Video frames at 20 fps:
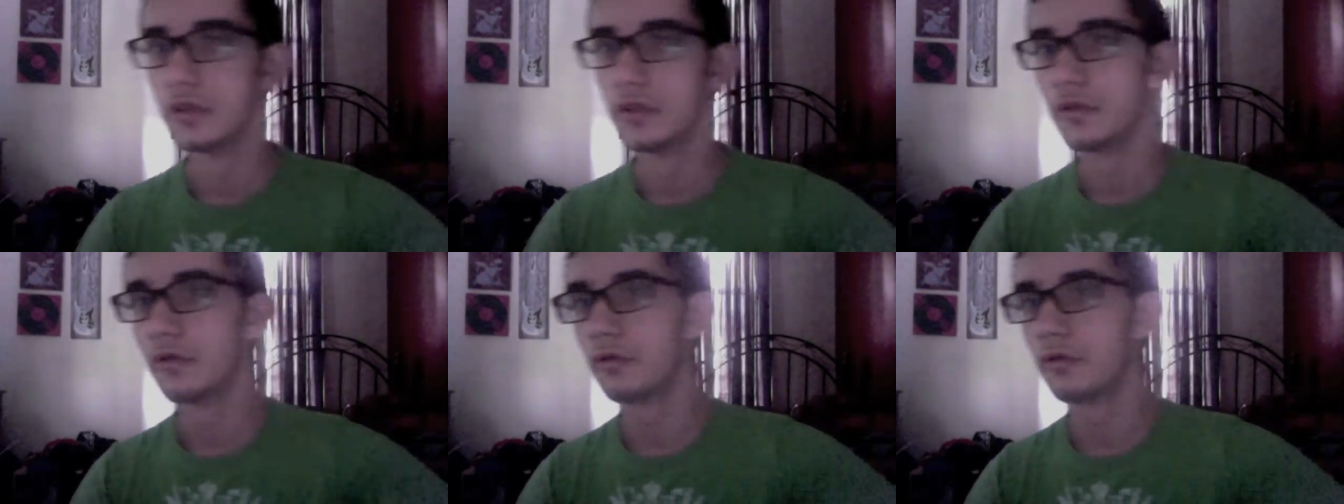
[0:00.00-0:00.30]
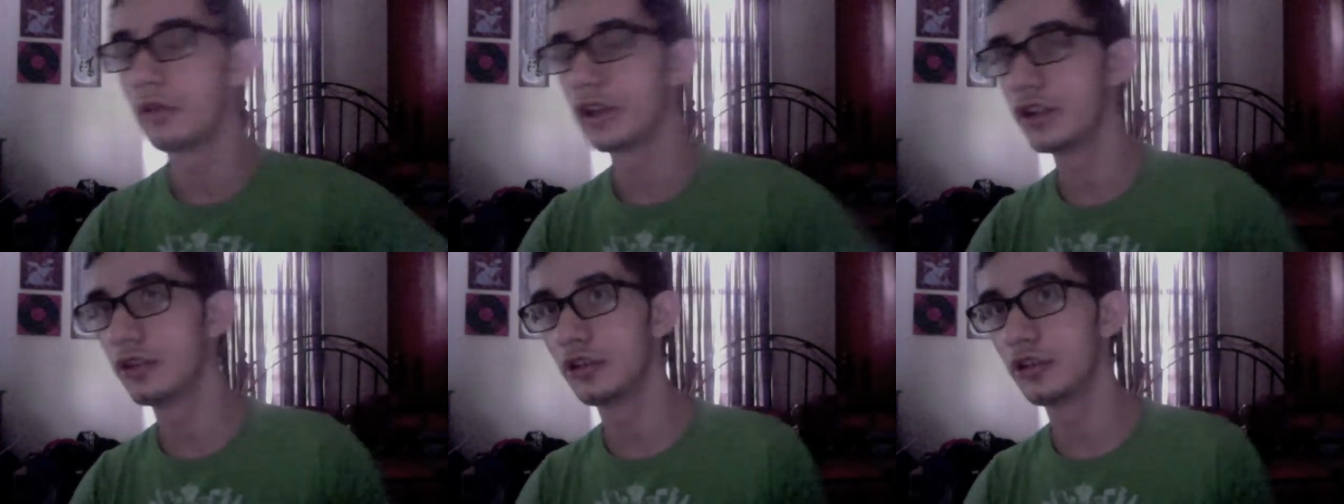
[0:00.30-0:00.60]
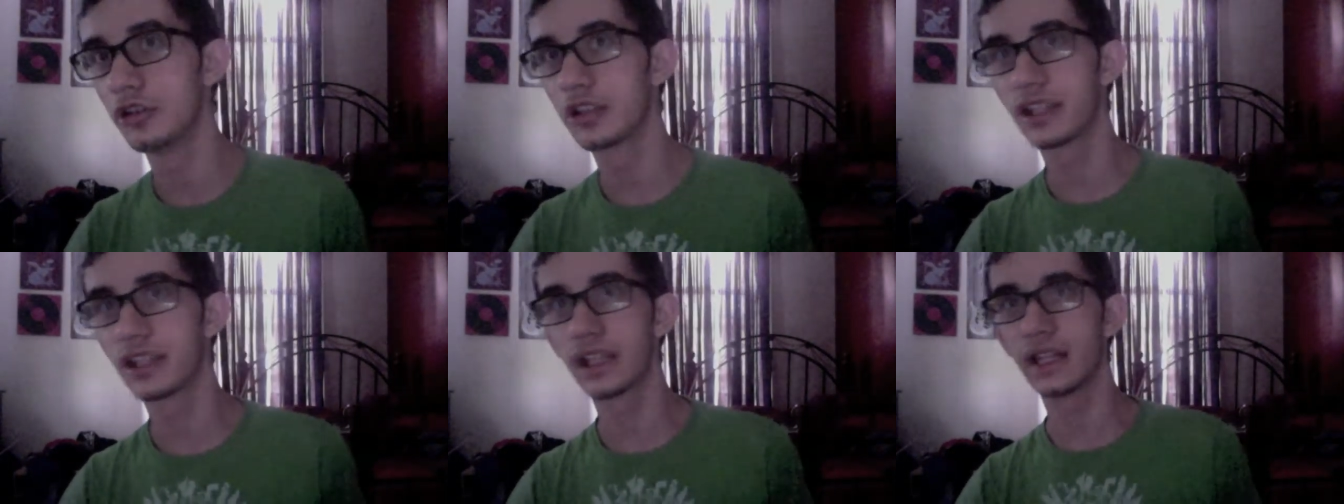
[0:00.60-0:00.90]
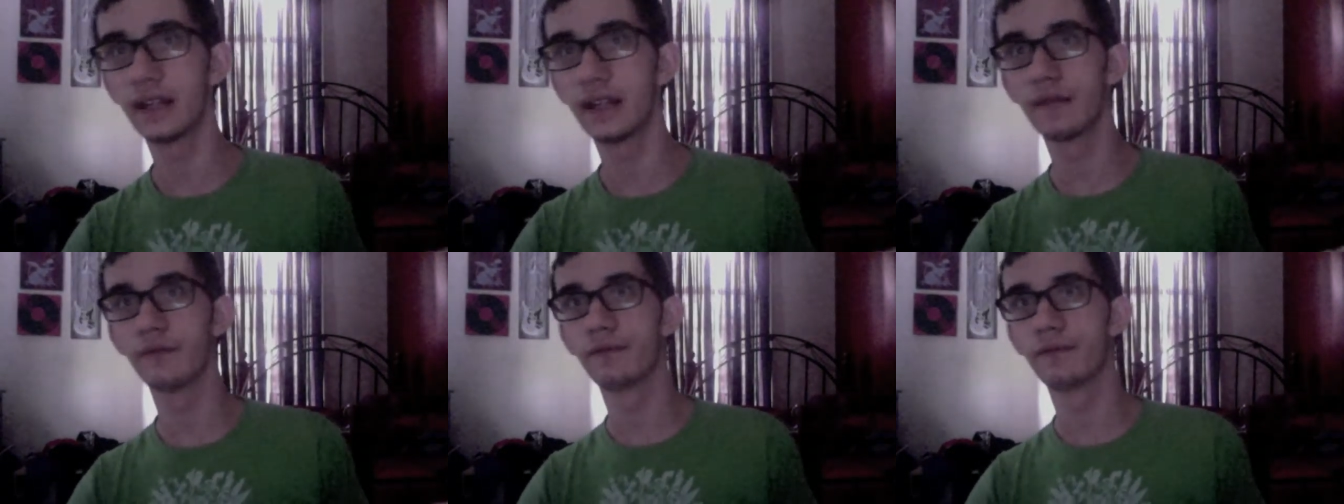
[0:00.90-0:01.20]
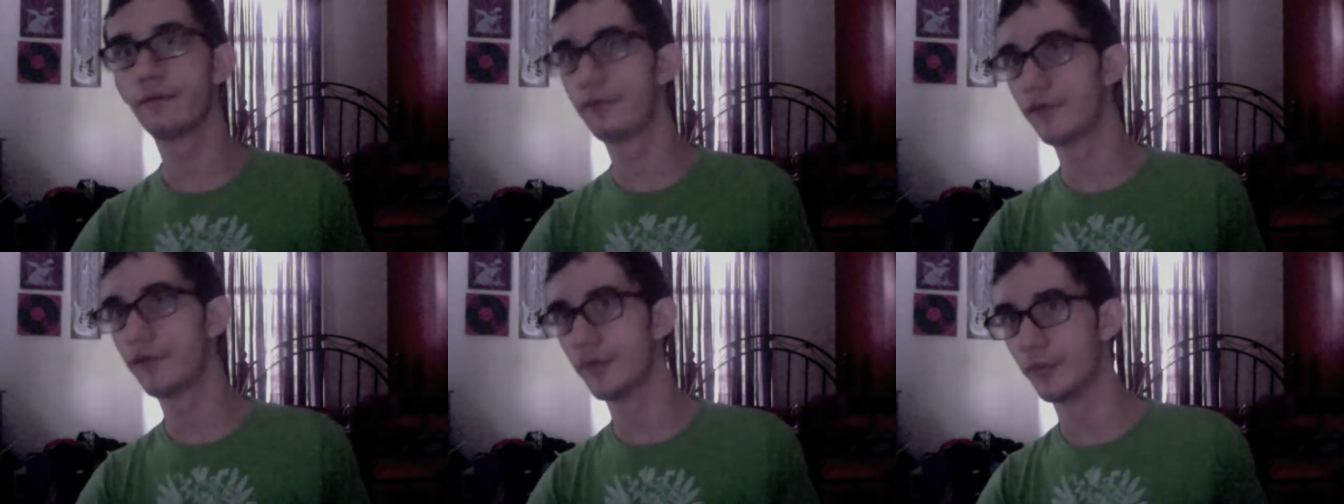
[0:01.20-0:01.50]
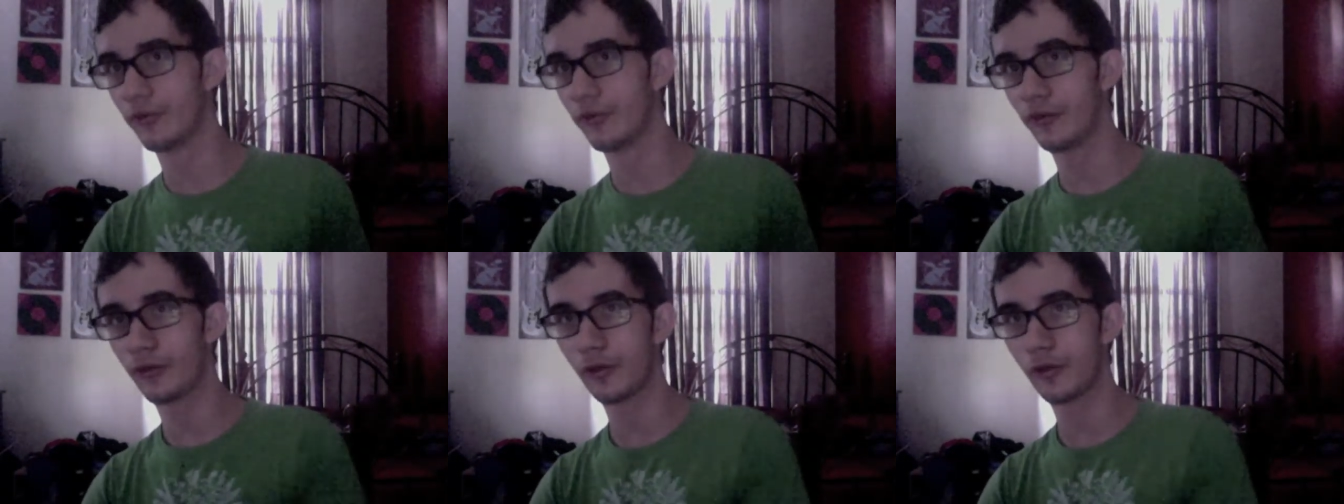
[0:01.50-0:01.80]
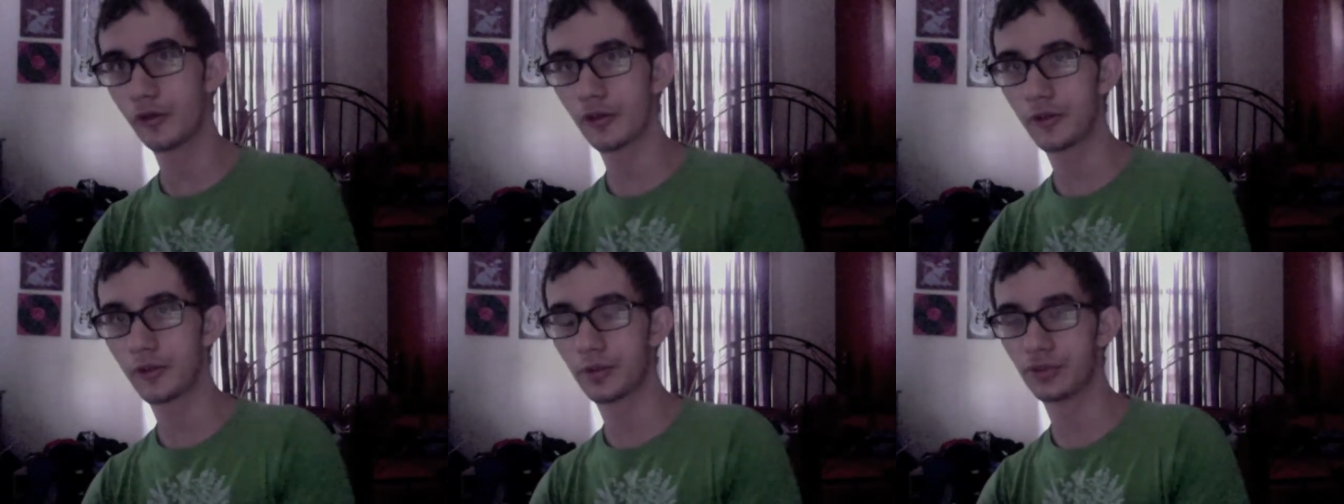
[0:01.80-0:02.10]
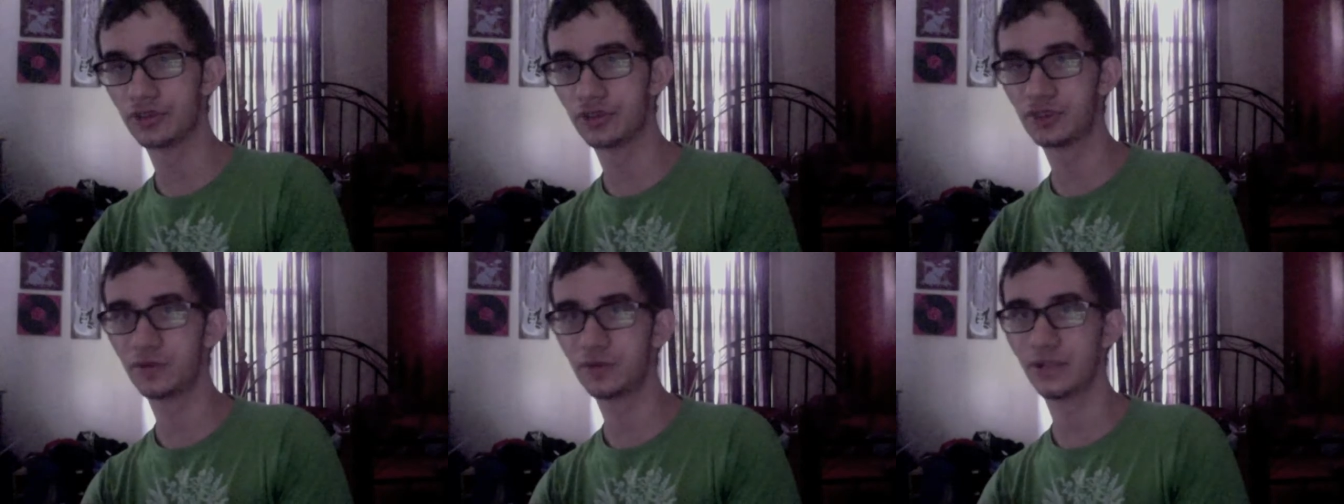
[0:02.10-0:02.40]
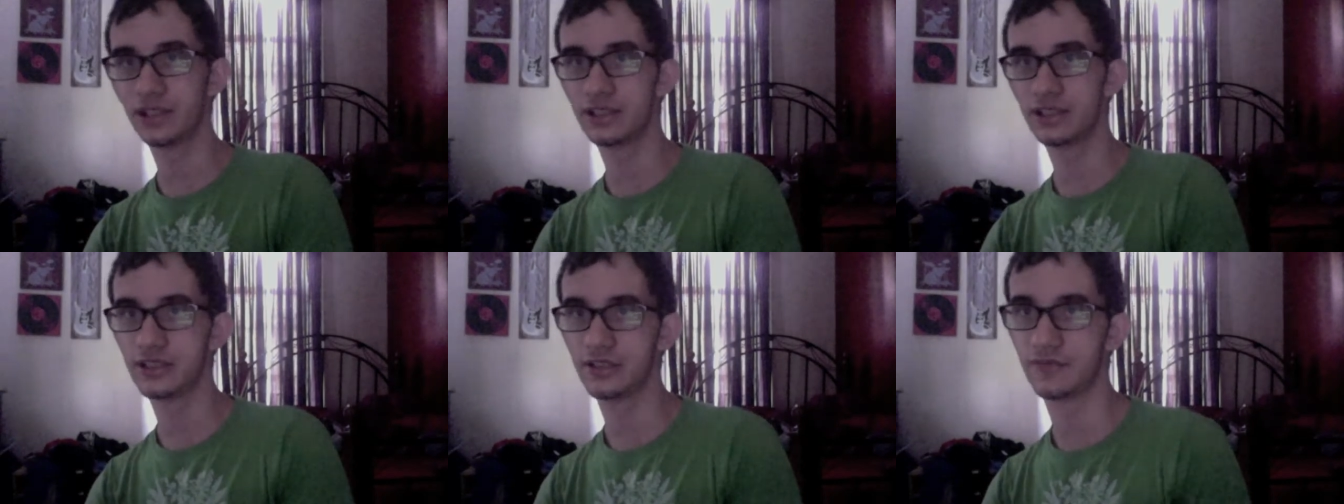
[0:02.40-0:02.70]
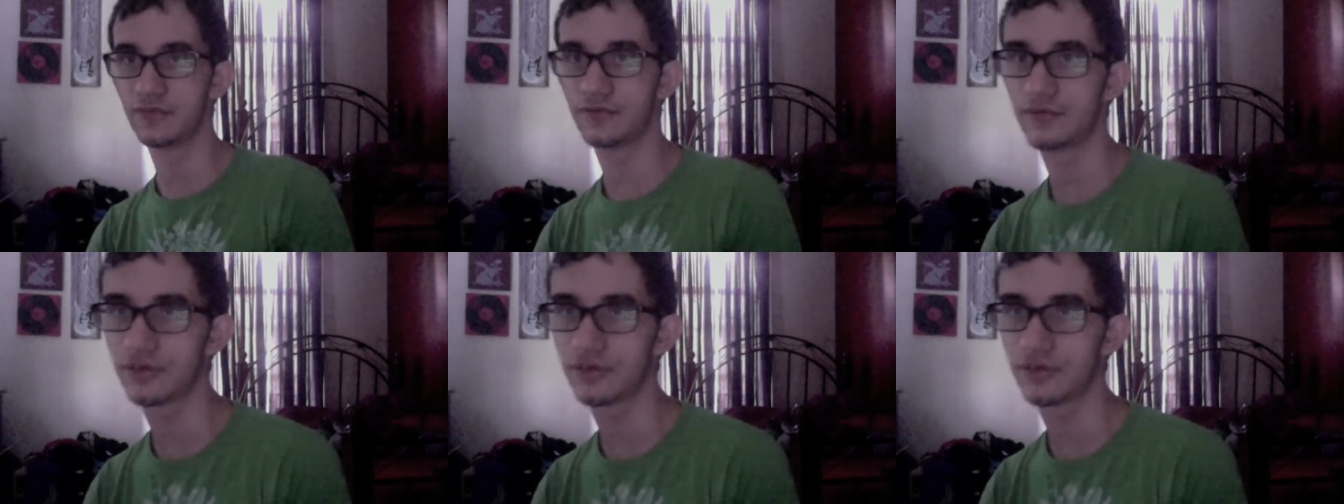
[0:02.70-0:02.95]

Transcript: when you look at it from forward perspective,